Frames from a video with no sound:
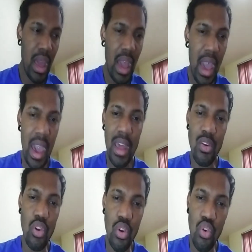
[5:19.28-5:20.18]

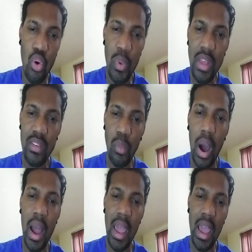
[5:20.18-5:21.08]
And the reason
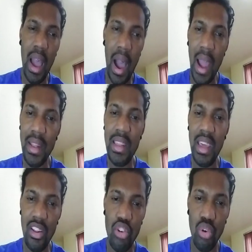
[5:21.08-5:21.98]
why I
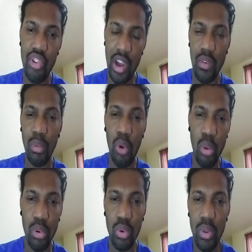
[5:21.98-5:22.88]
did do General
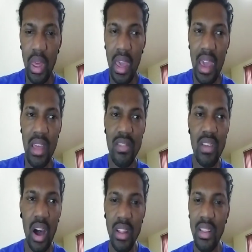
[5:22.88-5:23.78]
Mobile is
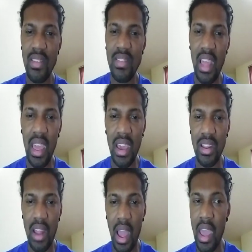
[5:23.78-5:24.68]
to
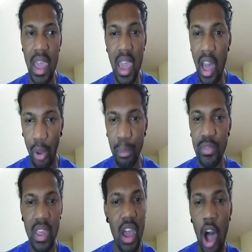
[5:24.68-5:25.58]
understand it
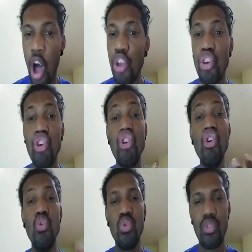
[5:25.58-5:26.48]
helps a
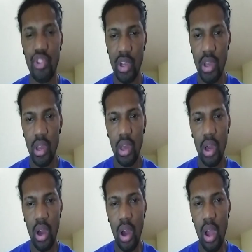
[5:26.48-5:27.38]
huge
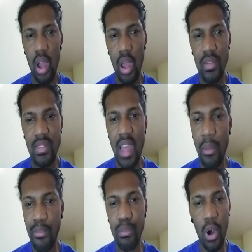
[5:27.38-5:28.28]

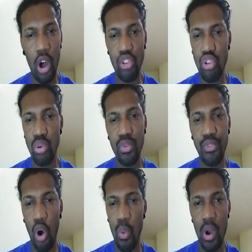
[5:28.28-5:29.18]
step or two
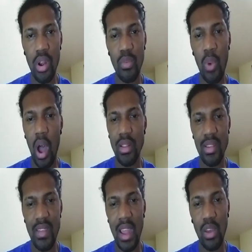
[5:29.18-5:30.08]
forward with
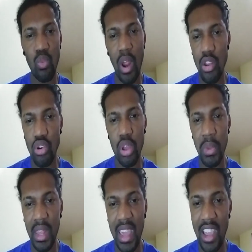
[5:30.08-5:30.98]
understanding radio
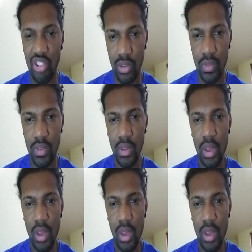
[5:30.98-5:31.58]
communications.